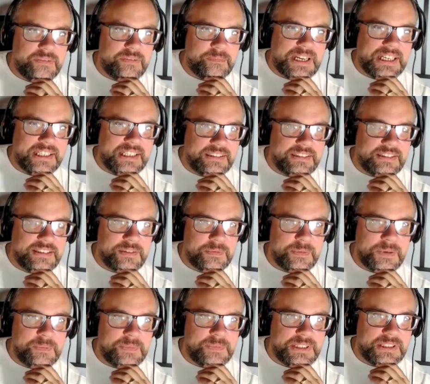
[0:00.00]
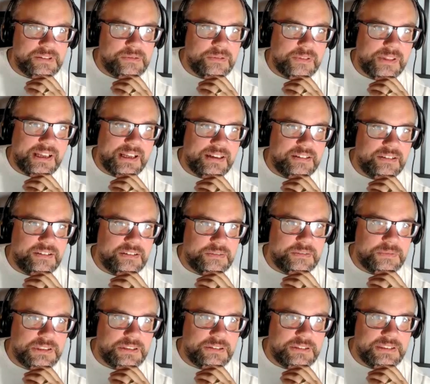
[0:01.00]
of biases when we do that, or
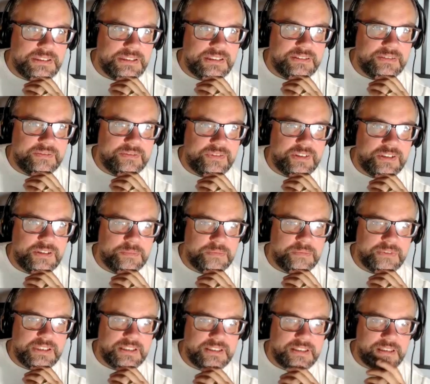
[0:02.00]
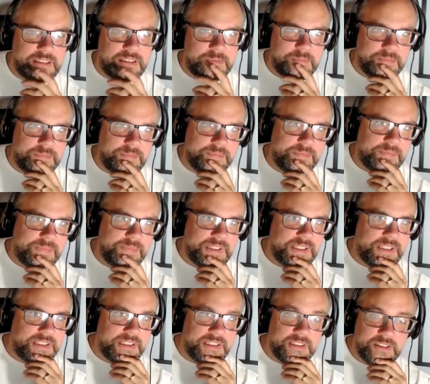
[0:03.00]
we're going to fall prey to them,
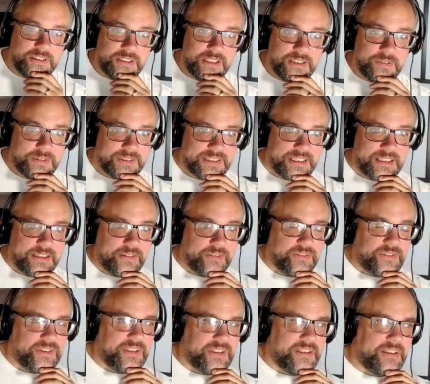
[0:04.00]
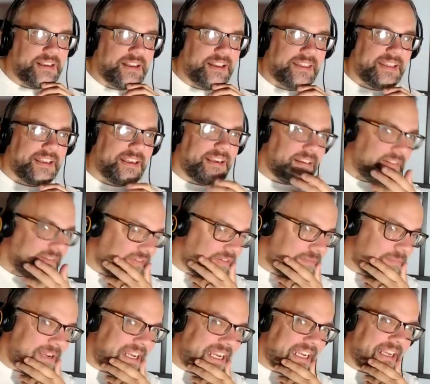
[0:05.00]
ourselves. And I think for
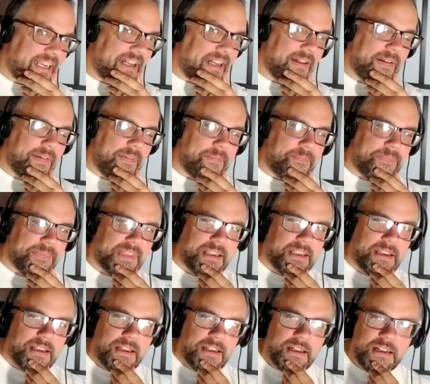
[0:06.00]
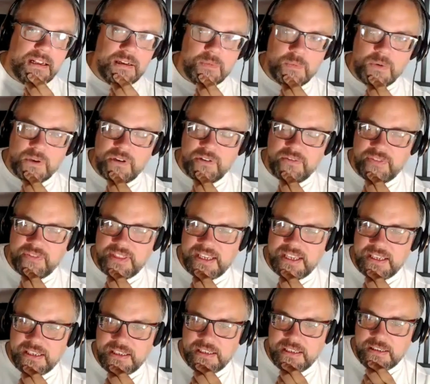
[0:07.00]
me, one of
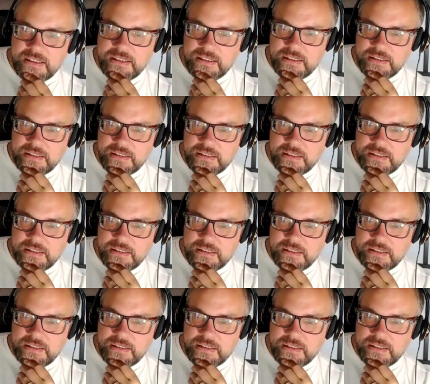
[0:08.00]
the